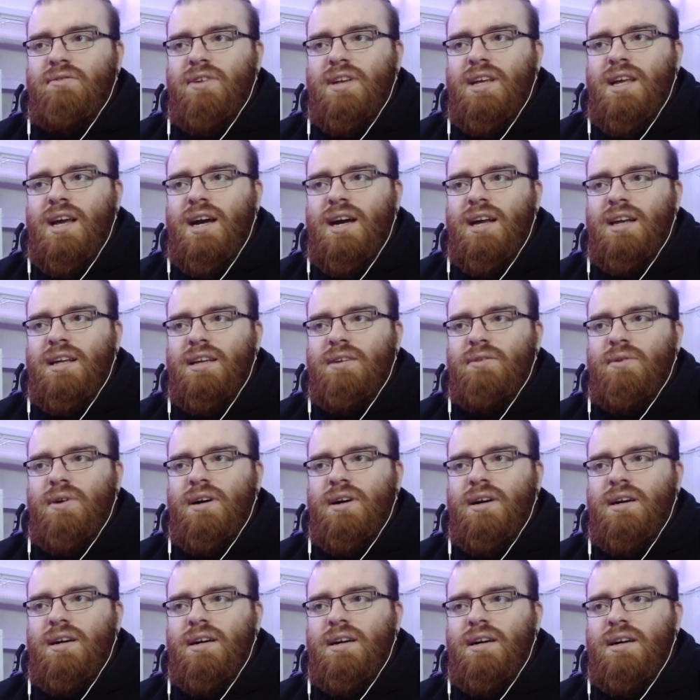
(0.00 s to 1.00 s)
regarding a uh,
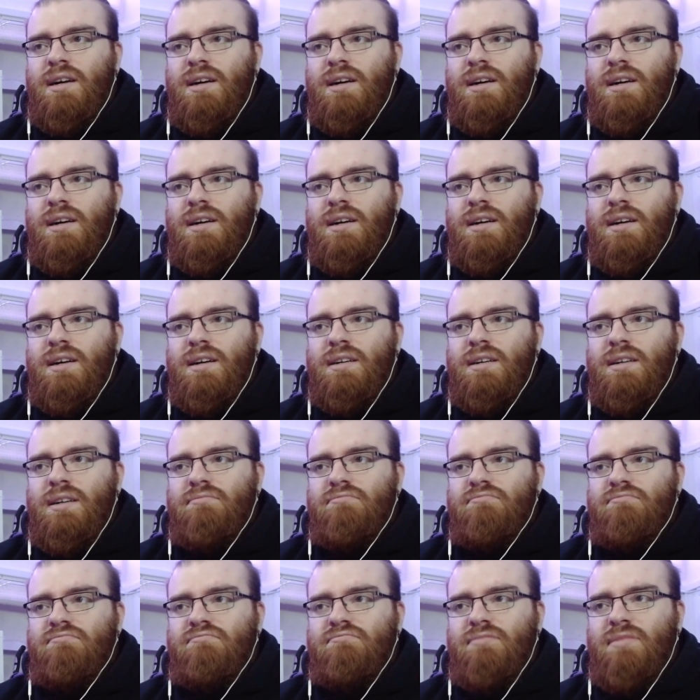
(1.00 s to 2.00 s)
uh,
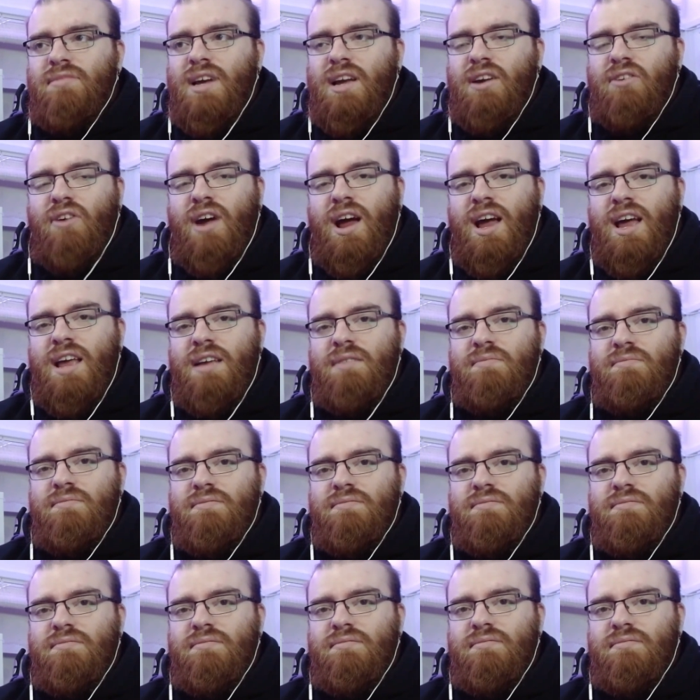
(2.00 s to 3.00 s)
crime